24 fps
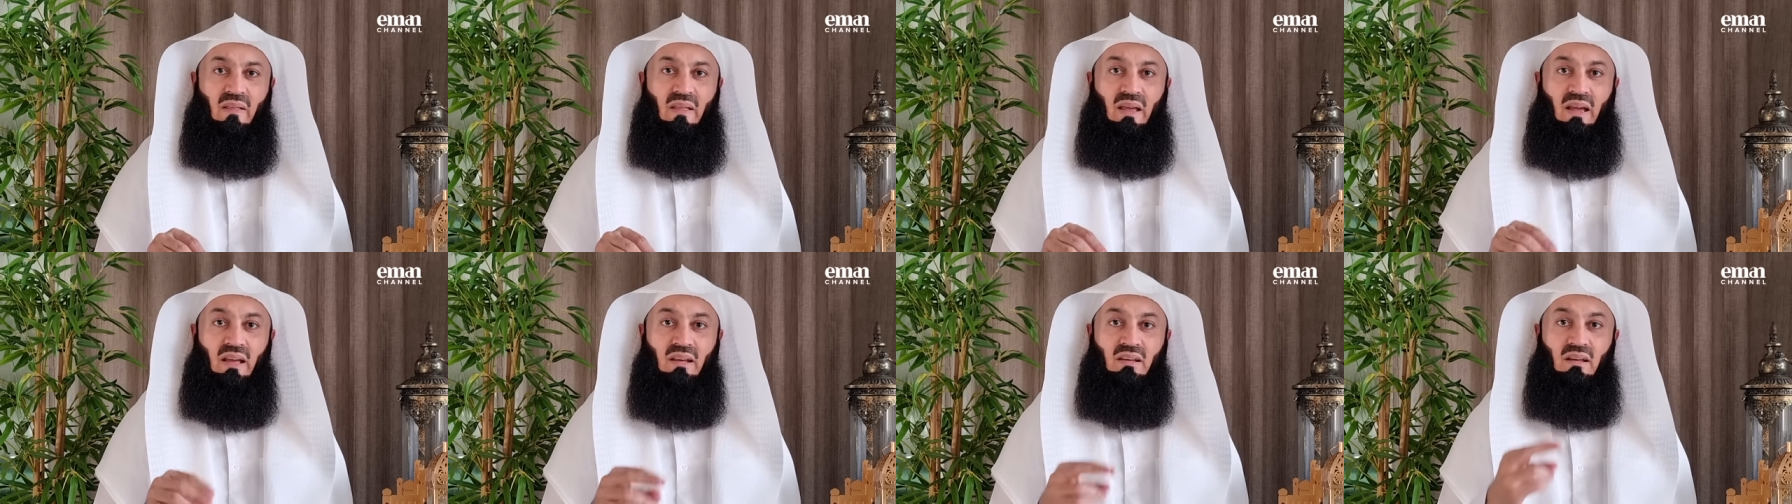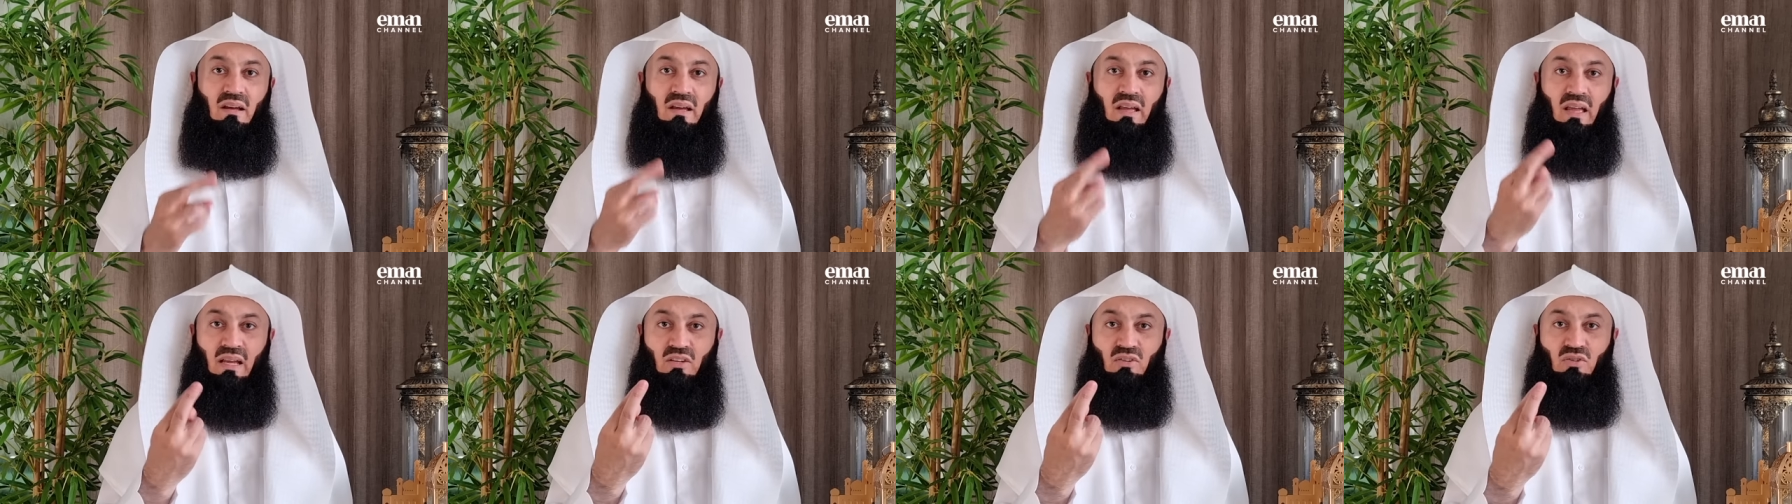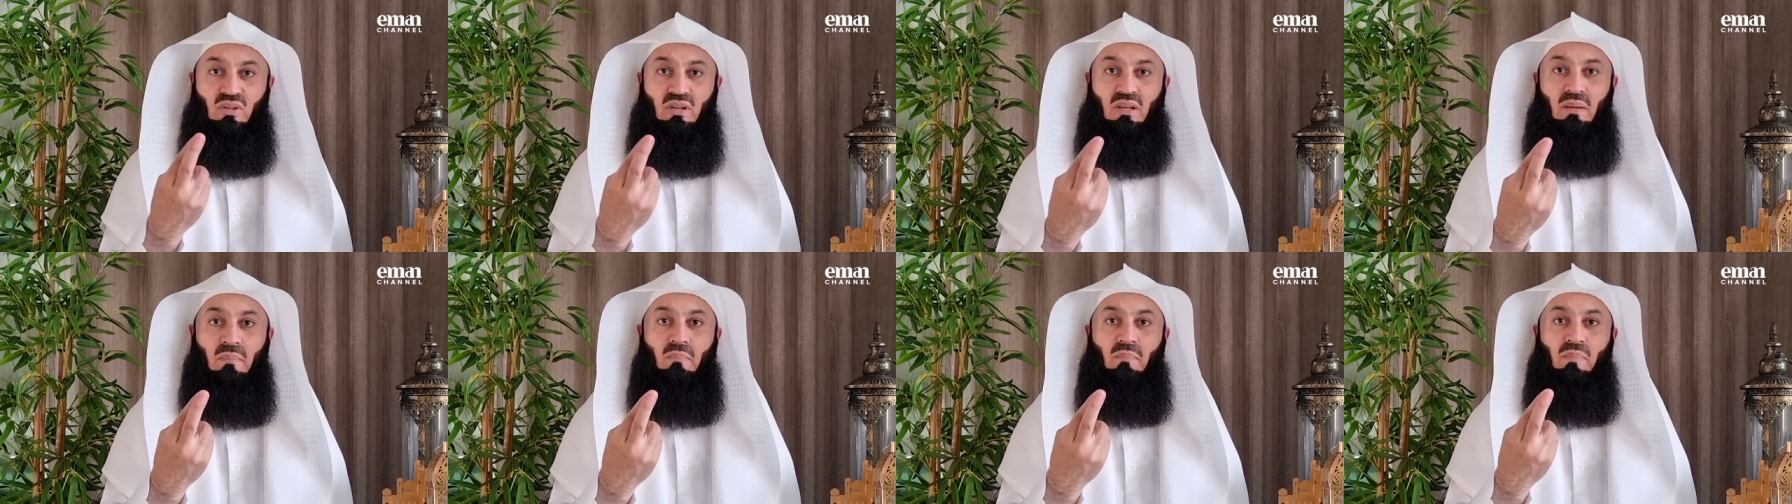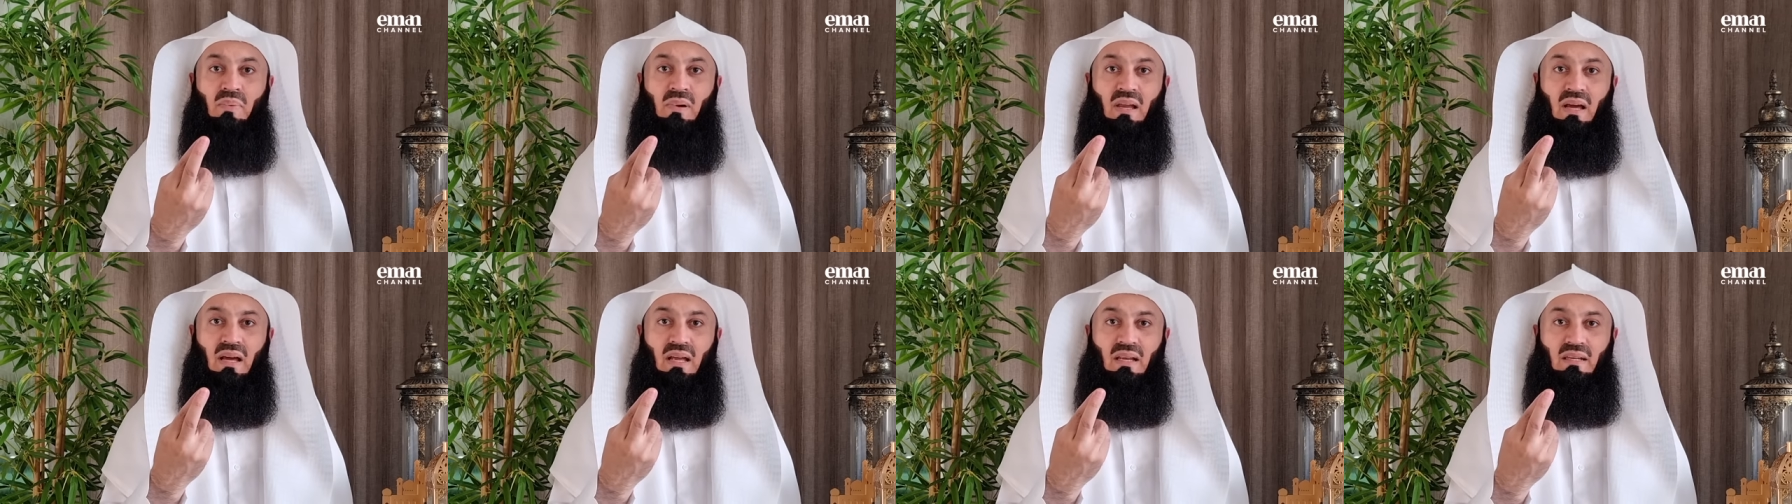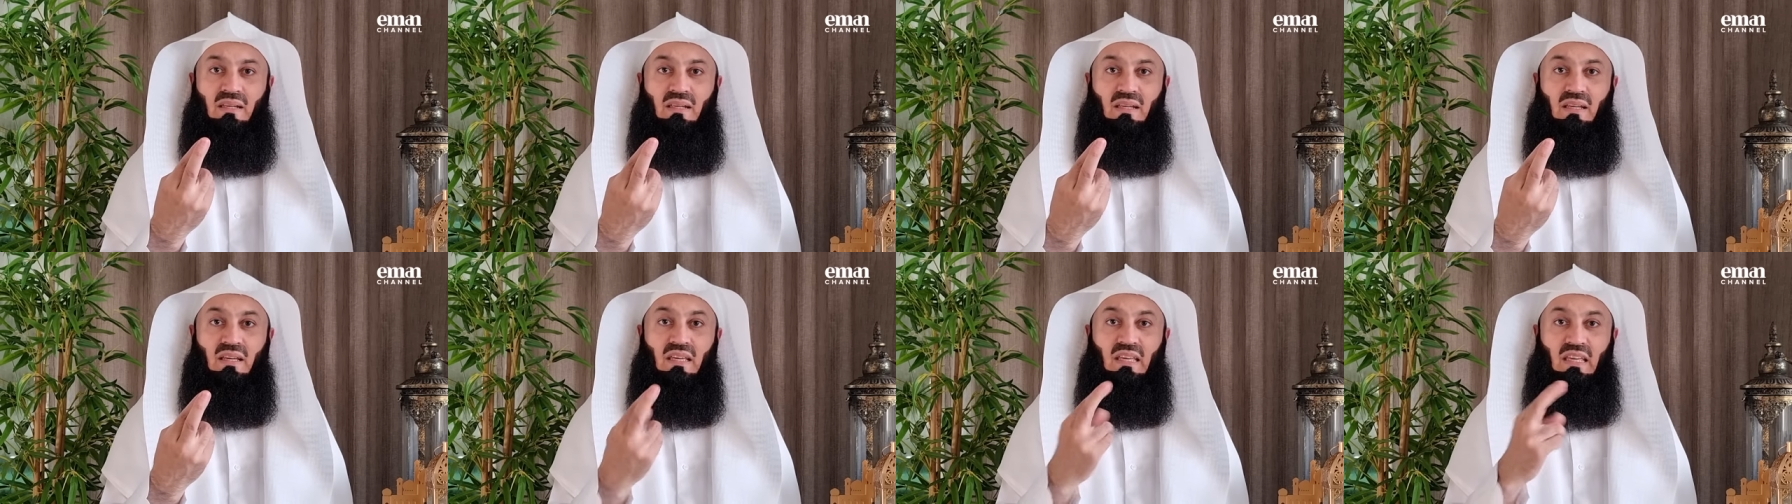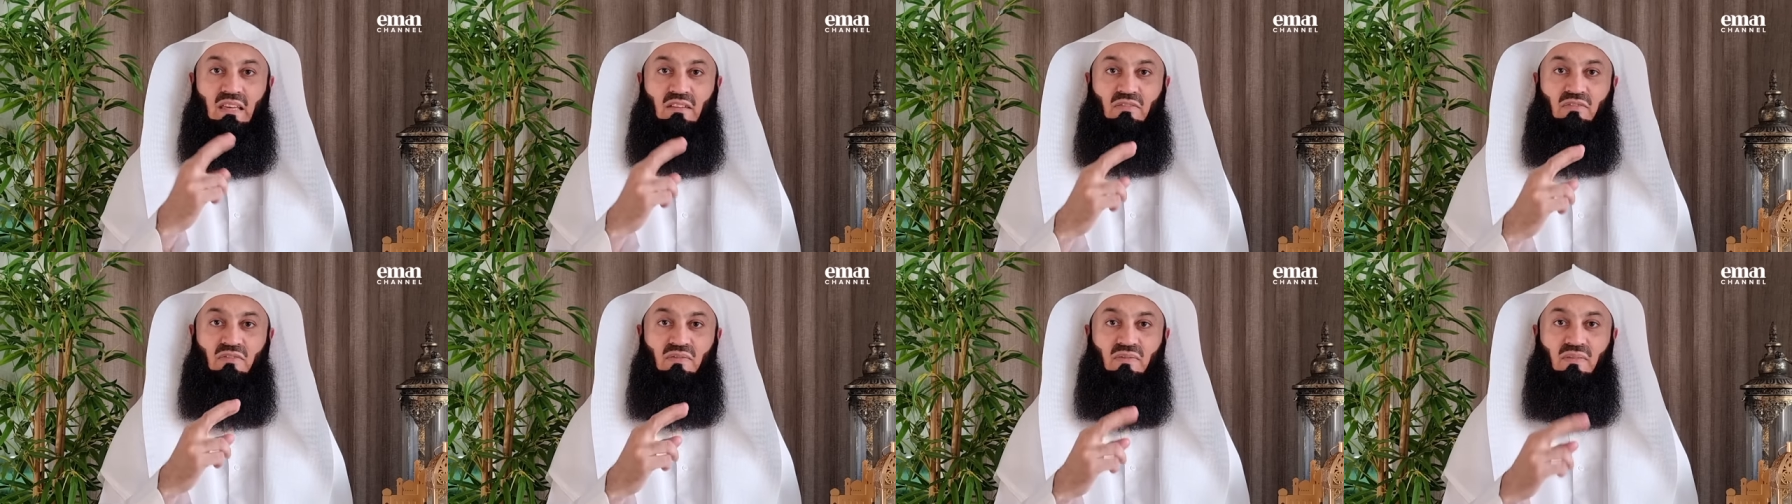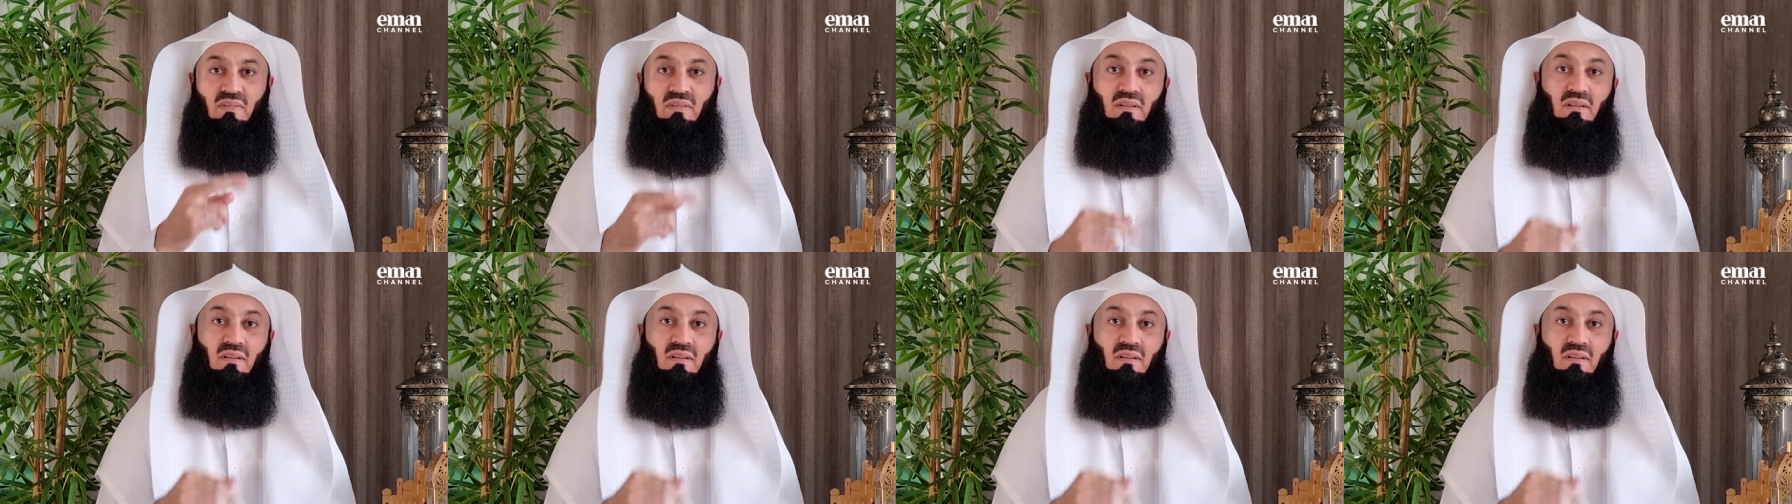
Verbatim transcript: and are actually blood? If